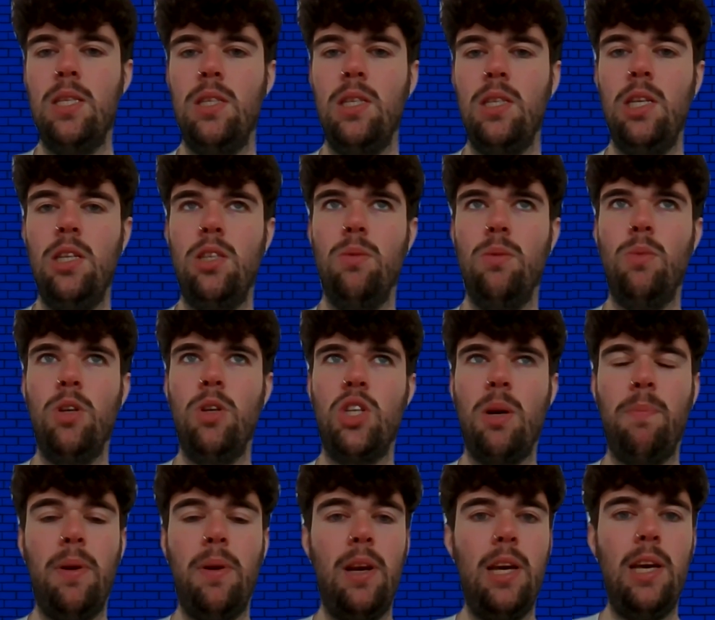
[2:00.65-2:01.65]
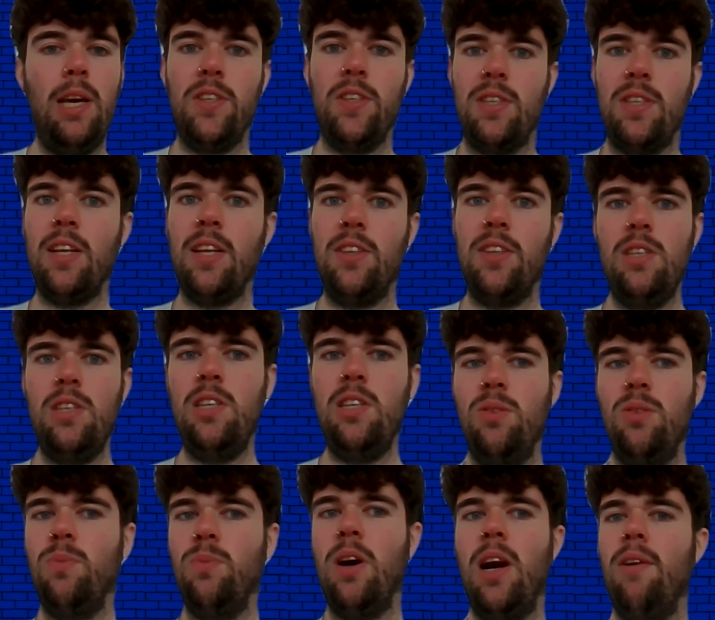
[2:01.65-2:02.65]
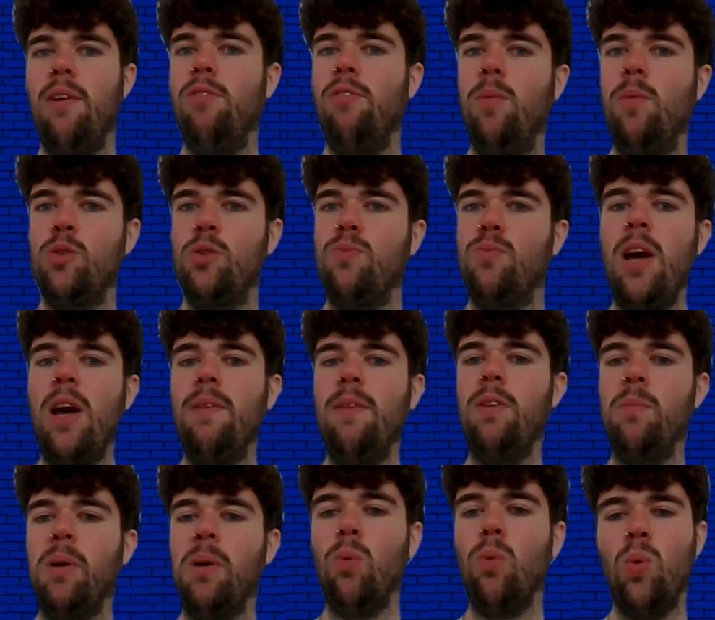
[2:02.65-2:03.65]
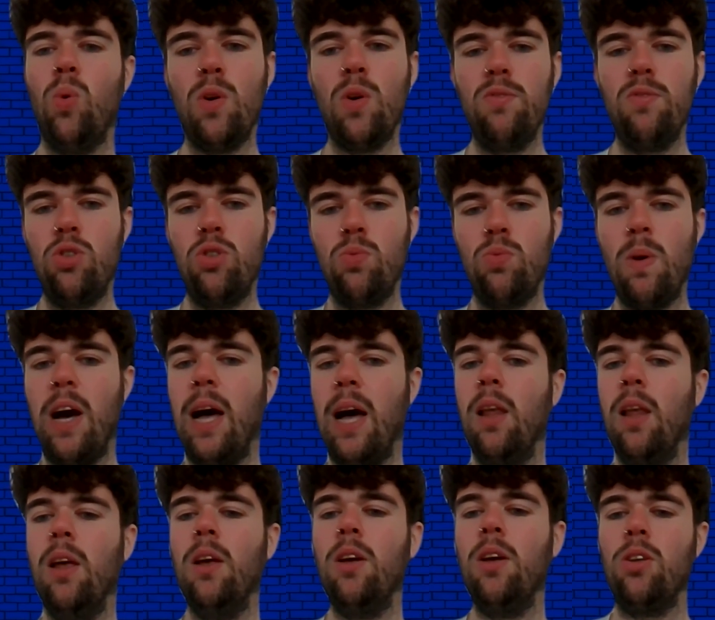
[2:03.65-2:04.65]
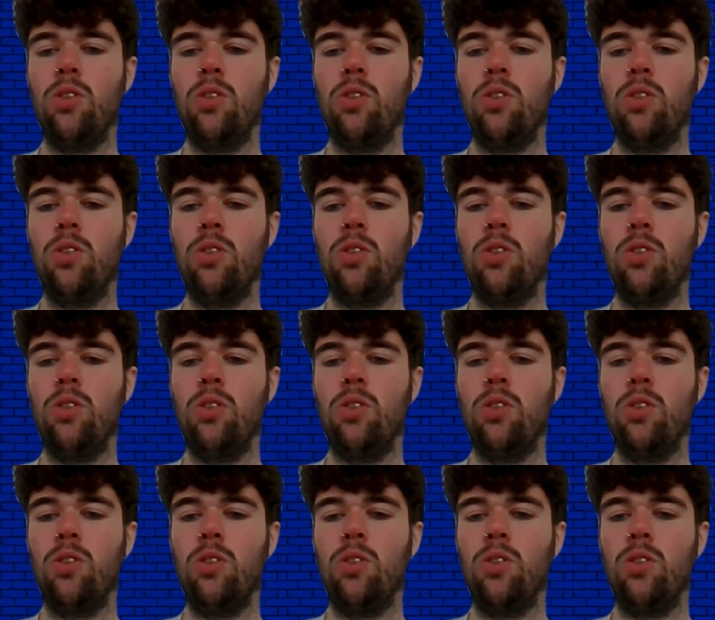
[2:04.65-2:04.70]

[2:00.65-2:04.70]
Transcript: season, which I believe is that season where everyone was raving about Wolves as well,